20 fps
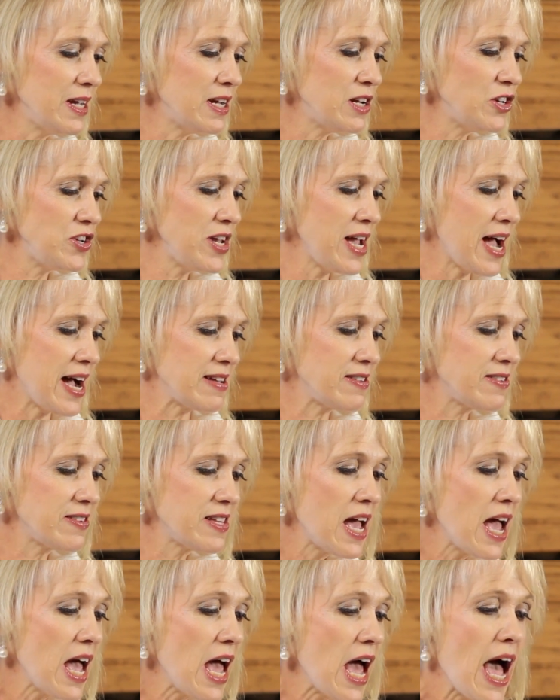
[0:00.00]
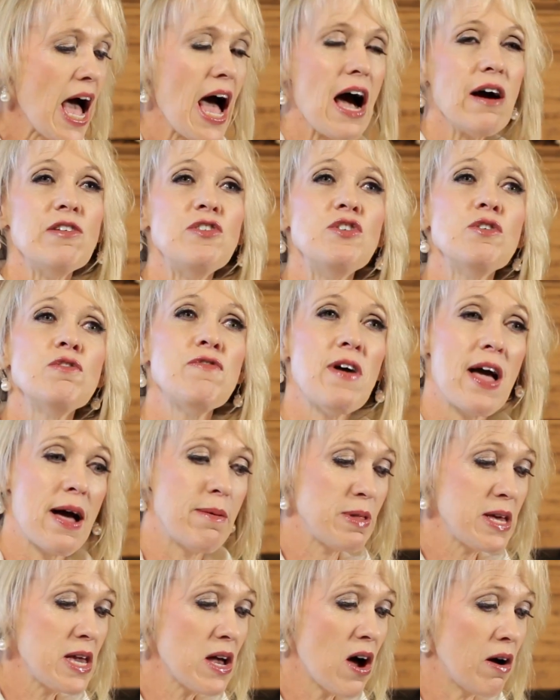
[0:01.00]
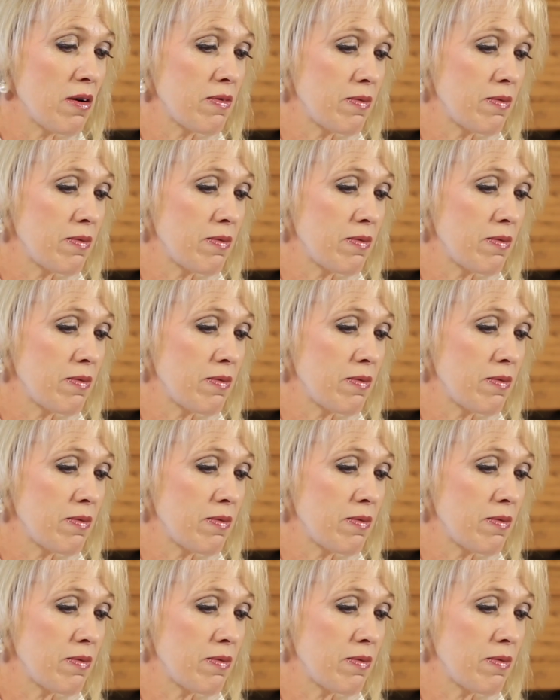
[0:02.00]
She asked, how did your family